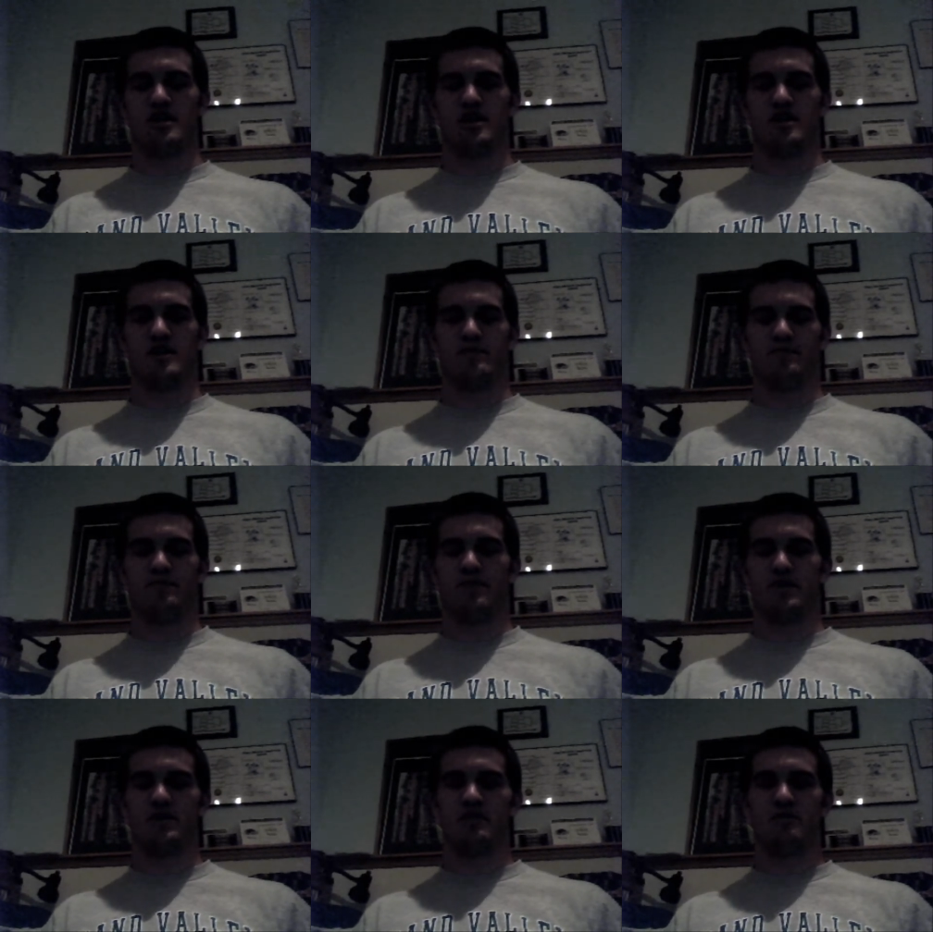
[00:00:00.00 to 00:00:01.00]

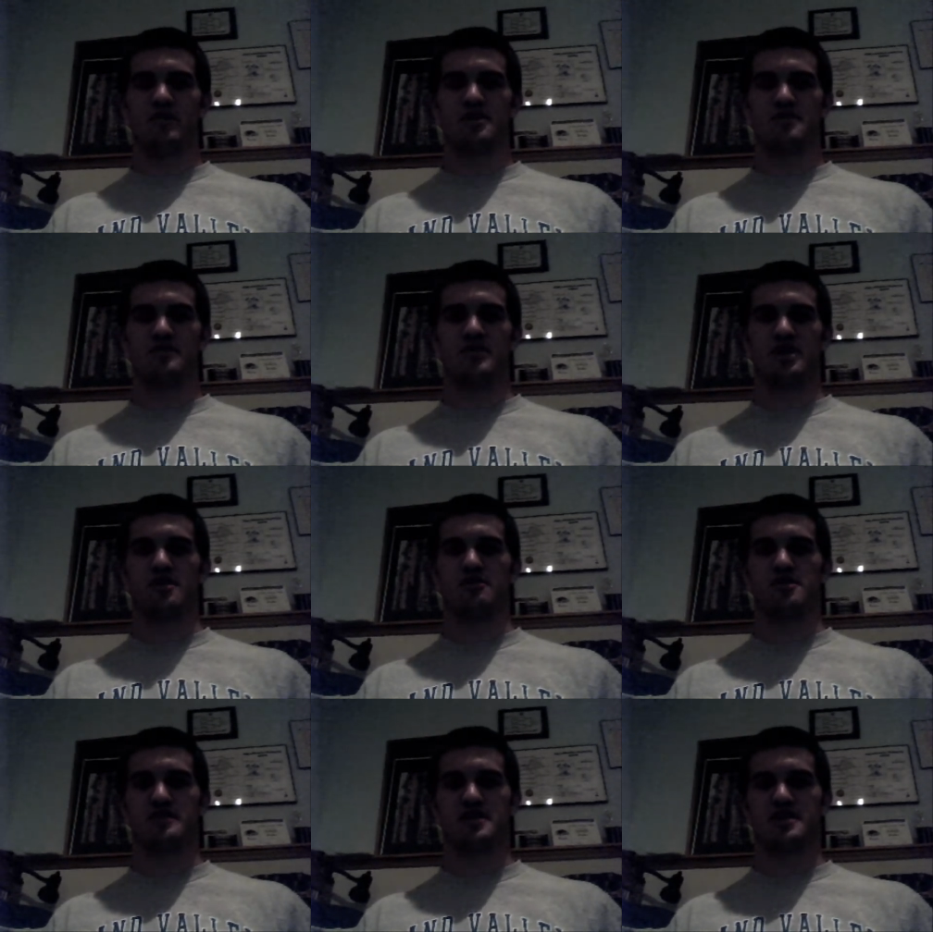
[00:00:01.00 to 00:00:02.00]
There have been some big
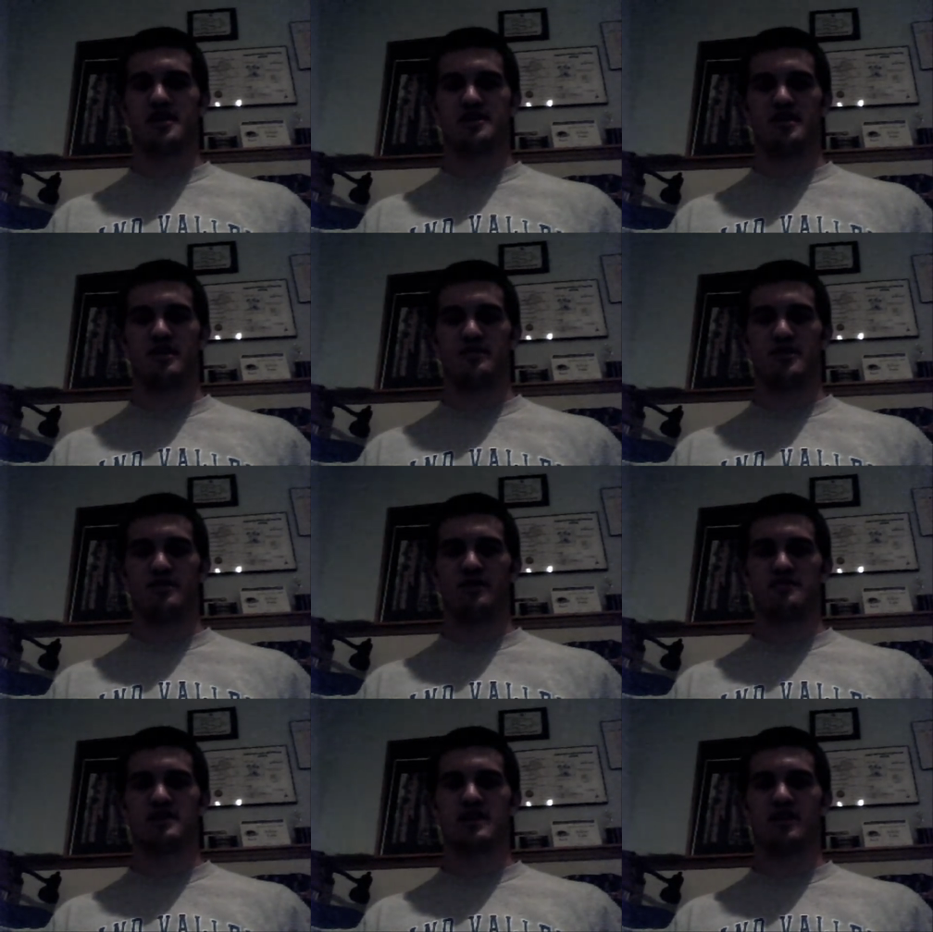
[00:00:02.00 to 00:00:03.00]
coaching mistakes on that
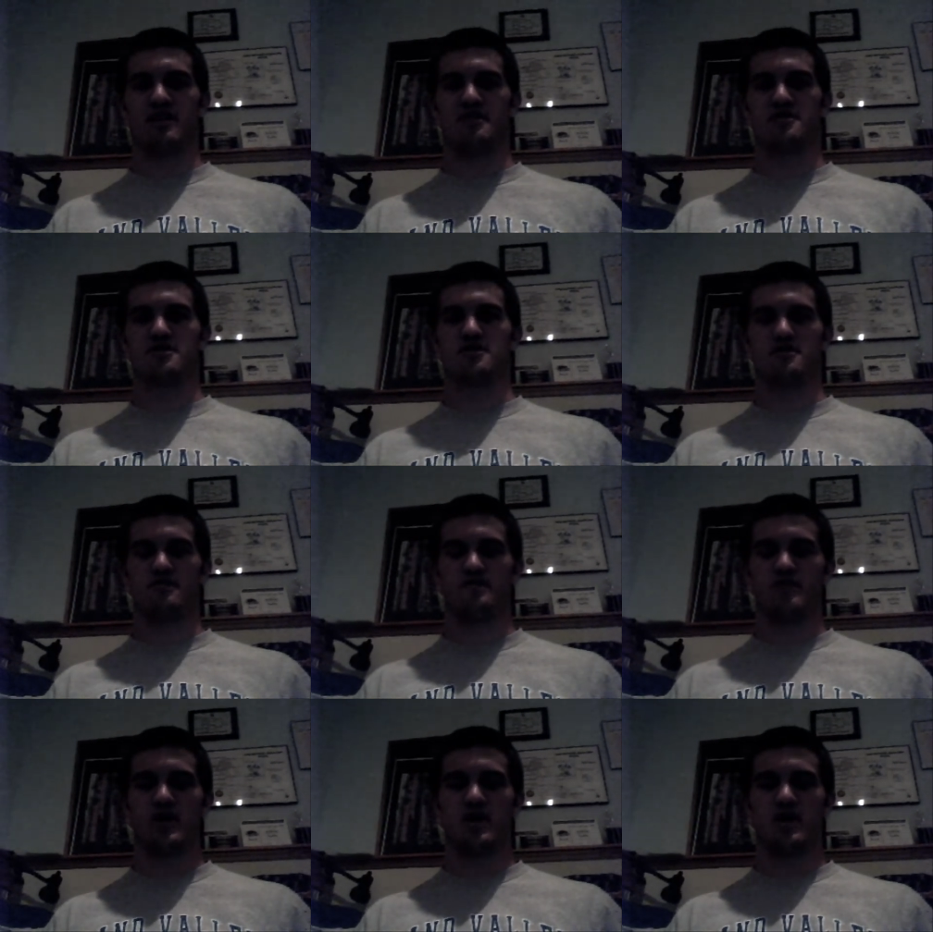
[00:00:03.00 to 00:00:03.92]
Buffalo sideline, so